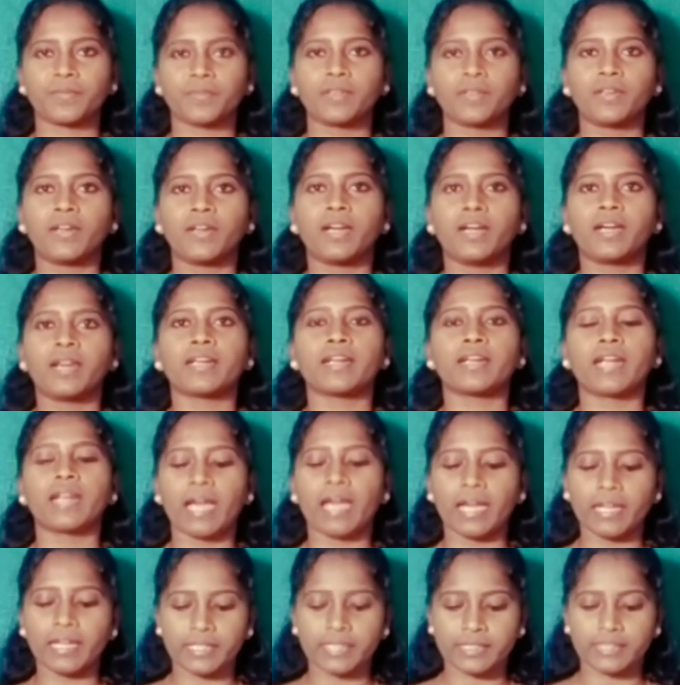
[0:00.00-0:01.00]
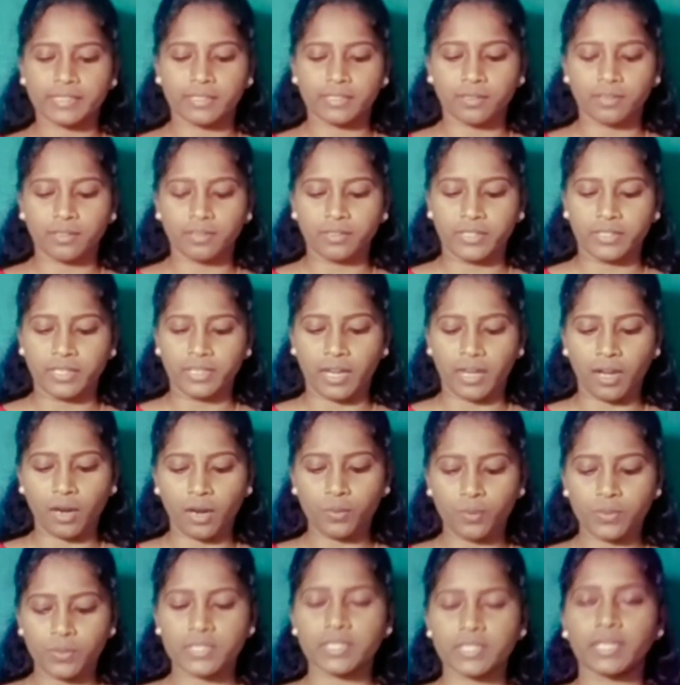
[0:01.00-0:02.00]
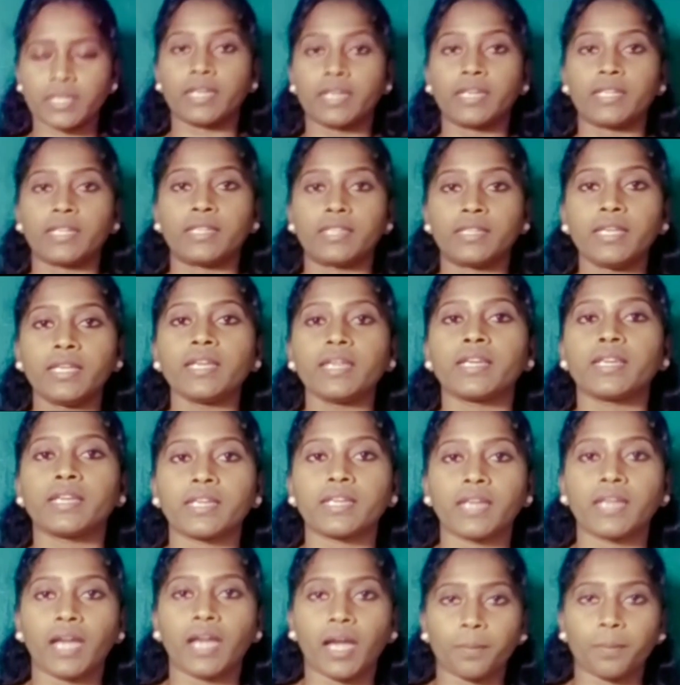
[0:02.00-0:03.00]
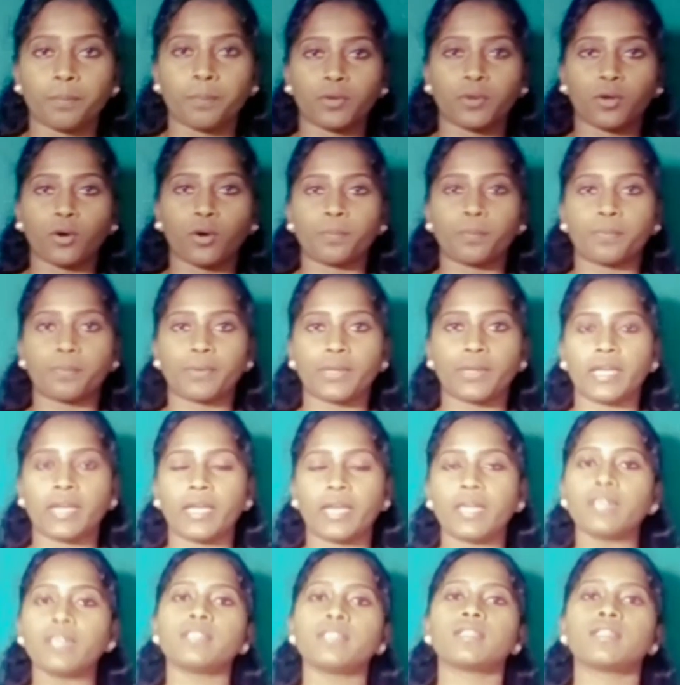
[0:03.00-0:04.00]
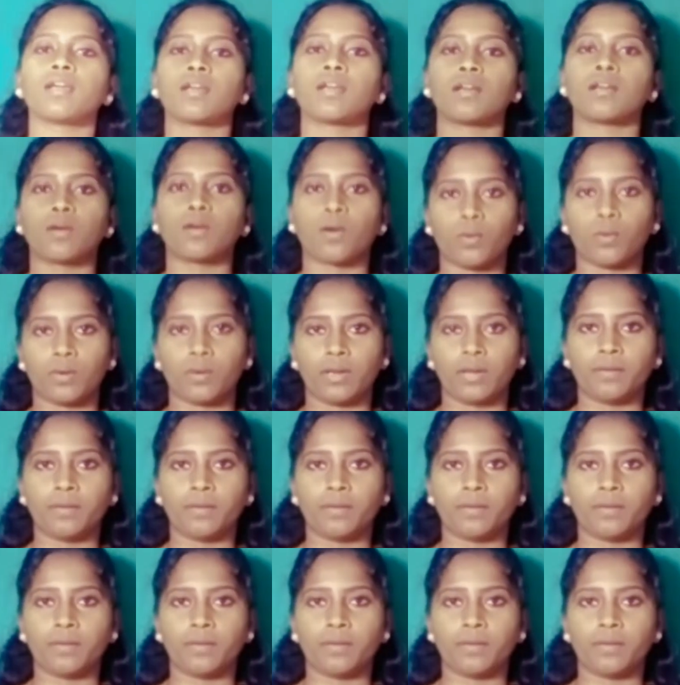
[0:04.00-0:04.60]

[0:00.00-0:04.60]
write the nouns in the appropriate column.